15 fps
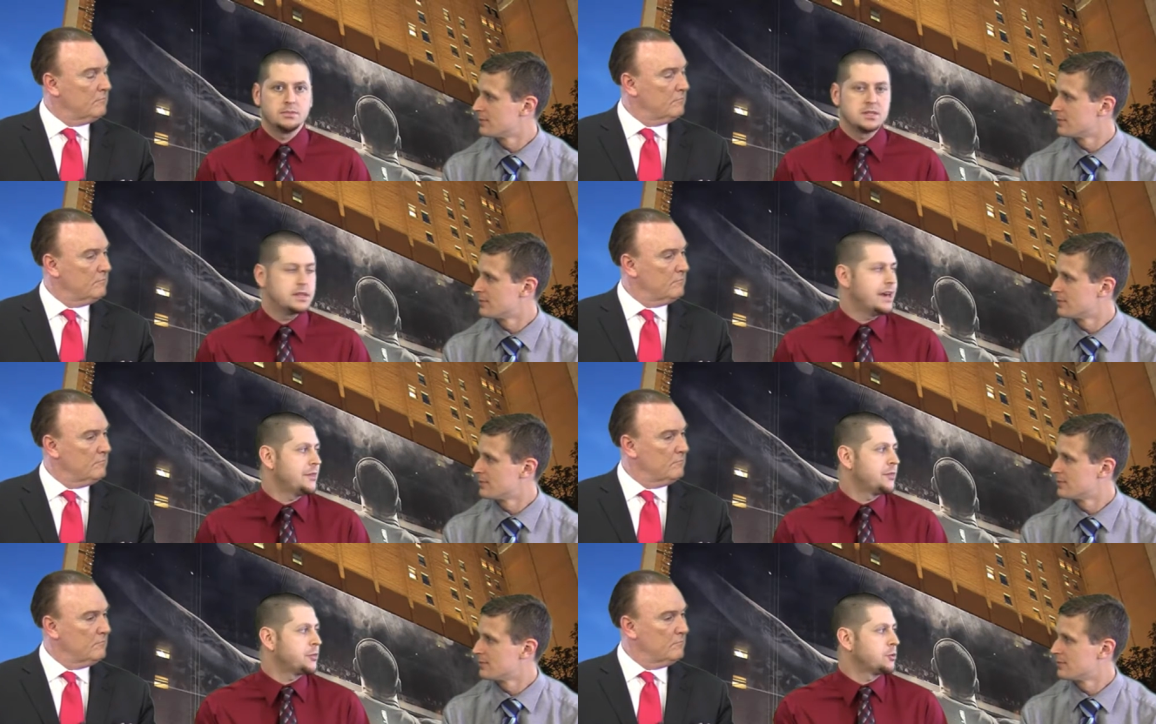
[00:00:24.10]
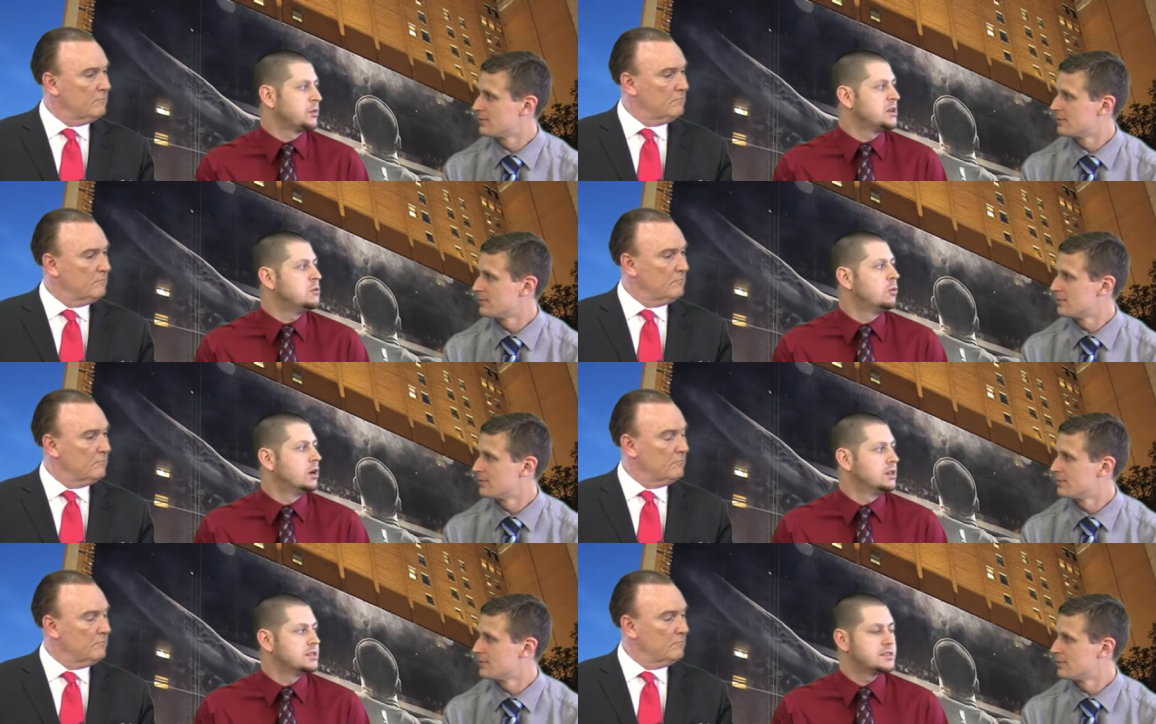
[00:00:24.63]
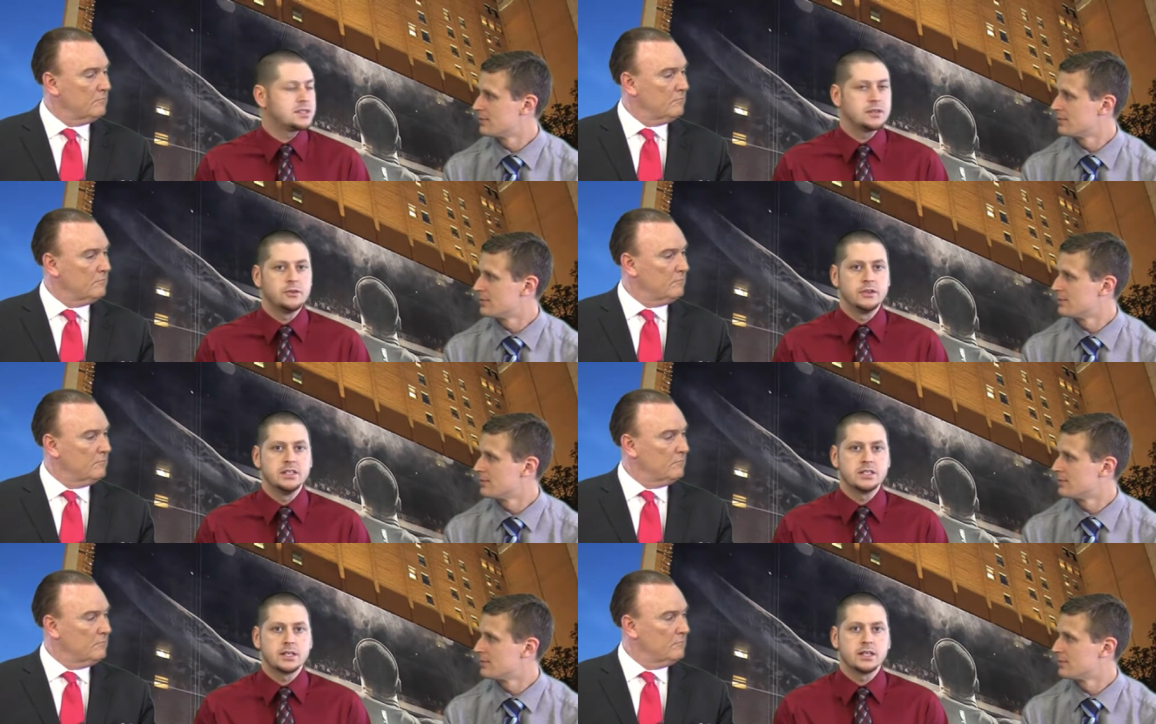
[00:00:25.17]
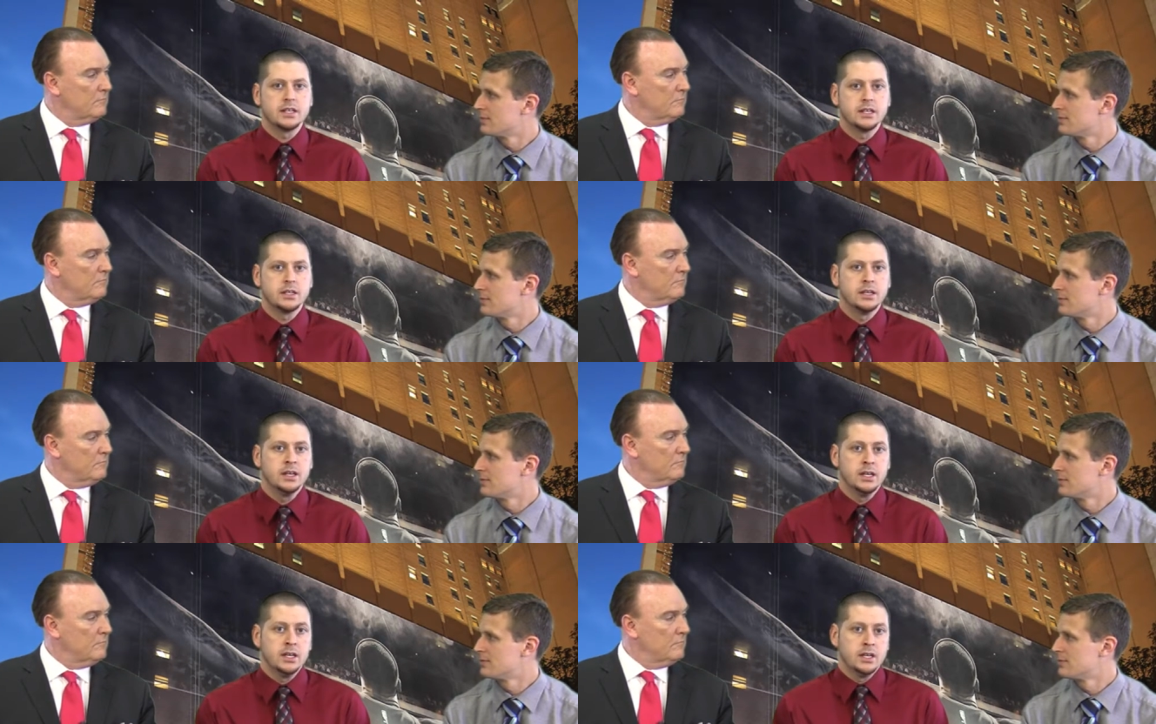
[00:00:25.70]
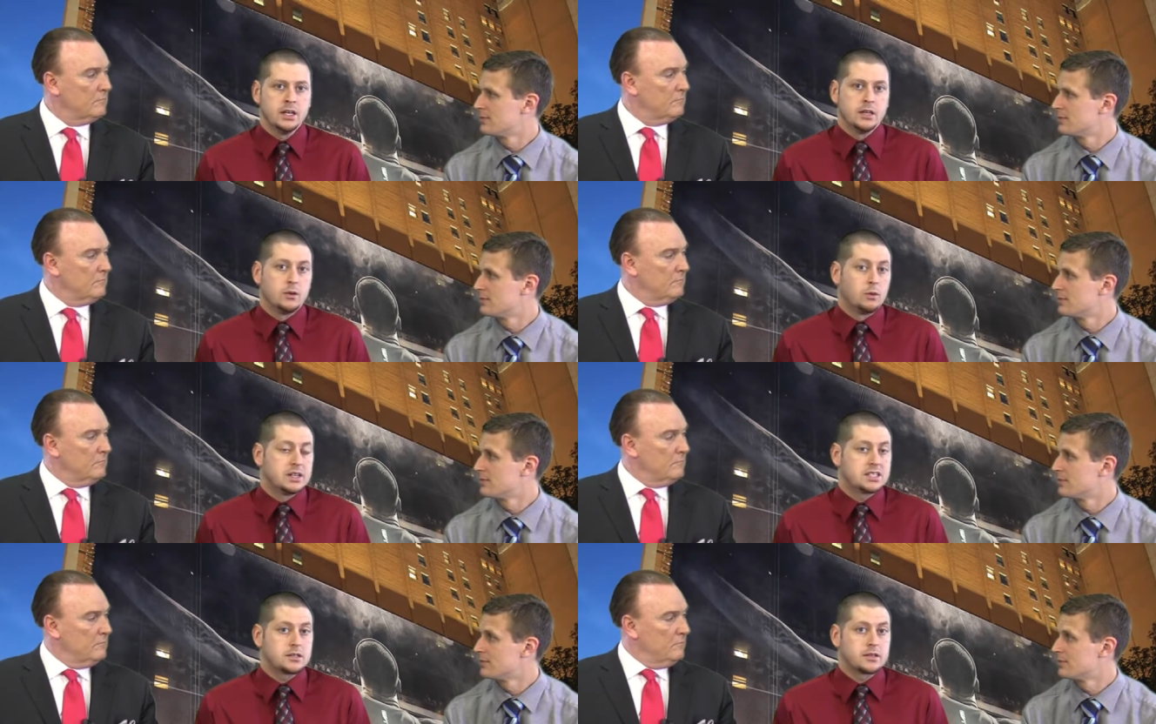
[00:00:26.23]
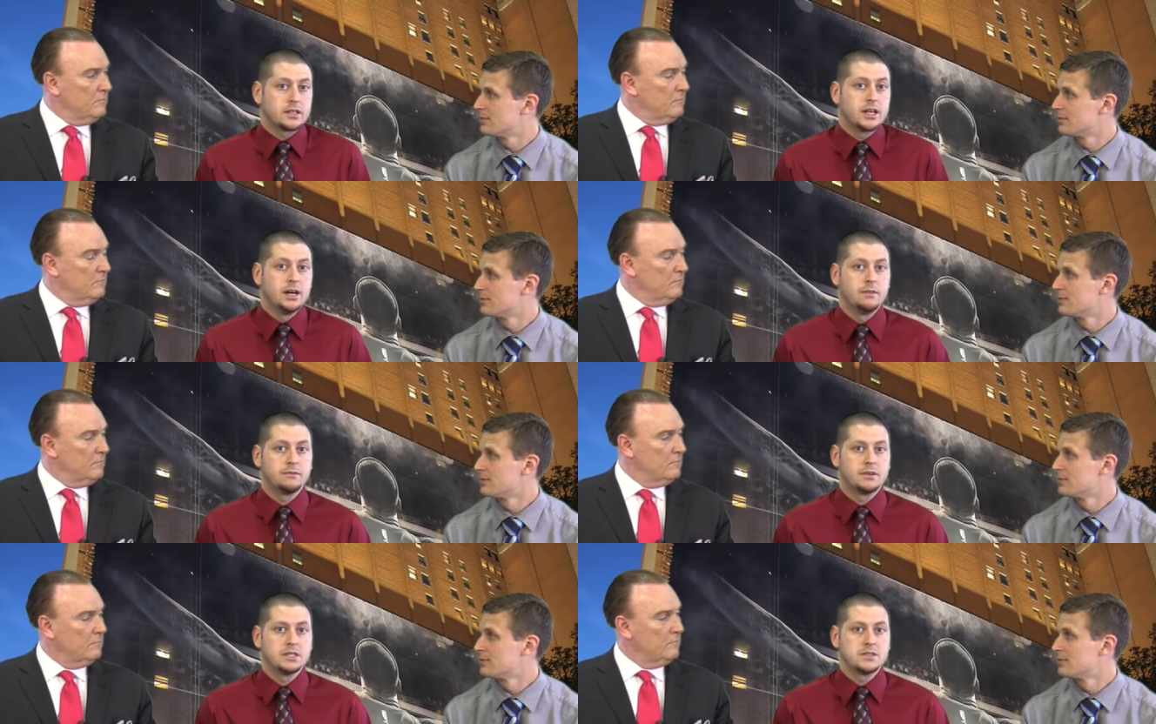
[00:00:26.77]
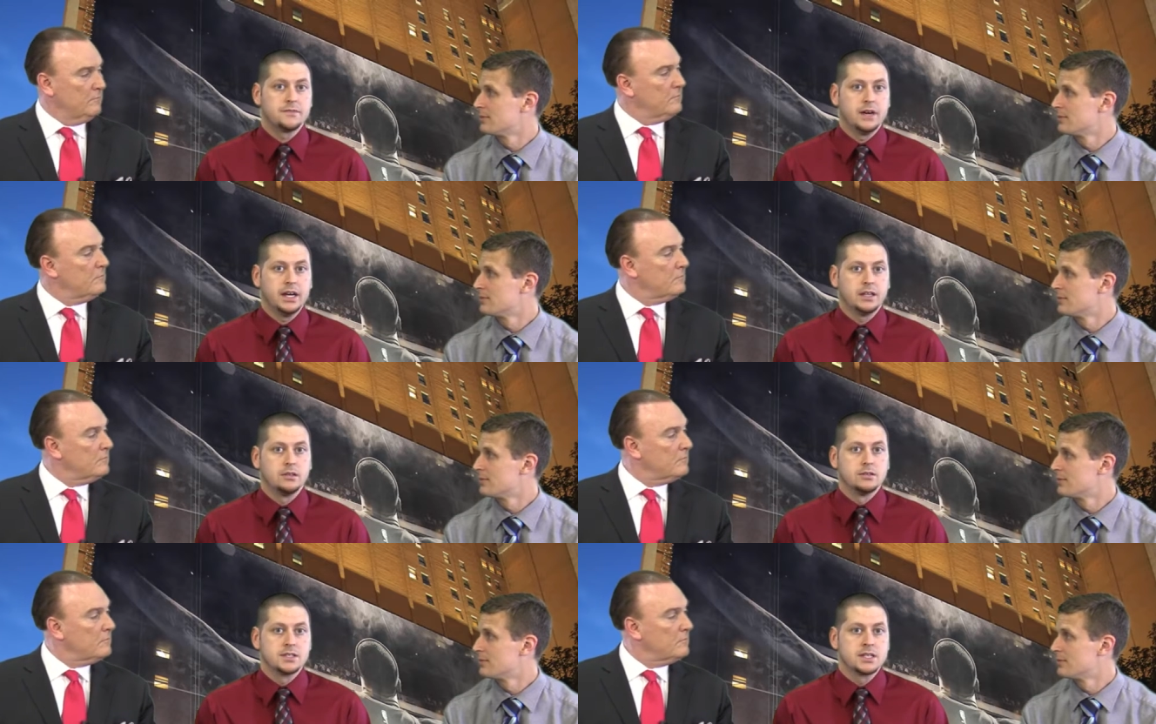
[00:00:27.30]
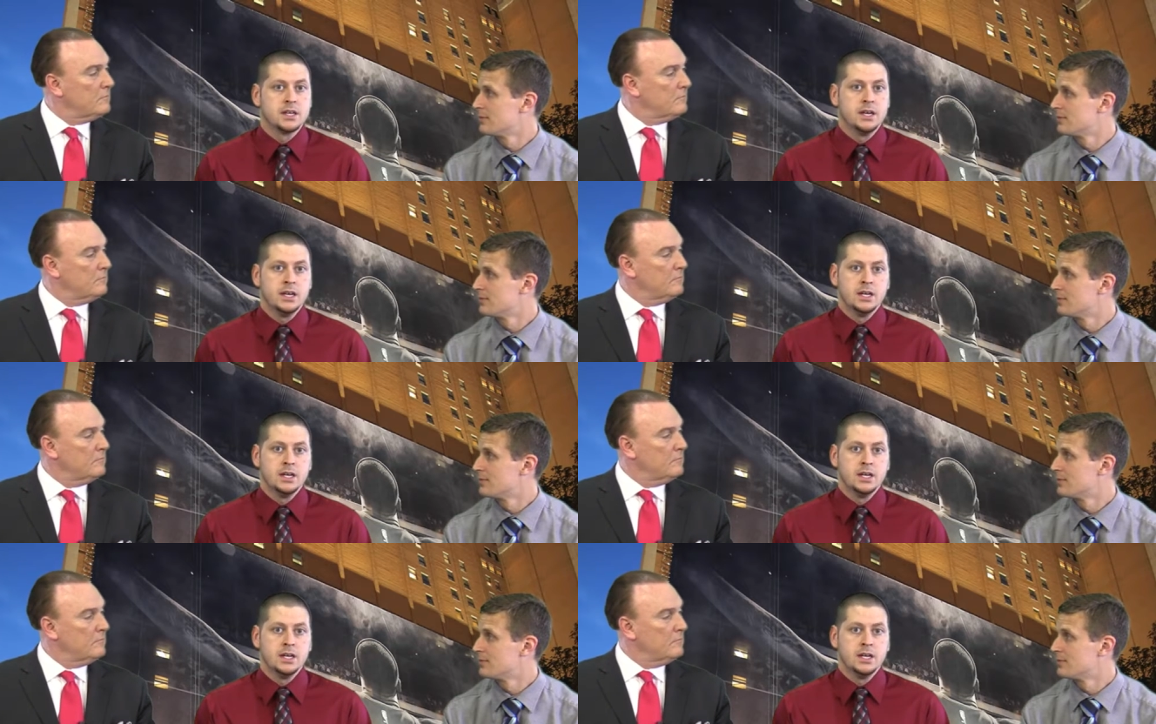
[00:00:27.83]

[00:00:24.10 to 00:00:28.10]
Speaker 1: up to that 3 1 series lead in the Western Conference Finals.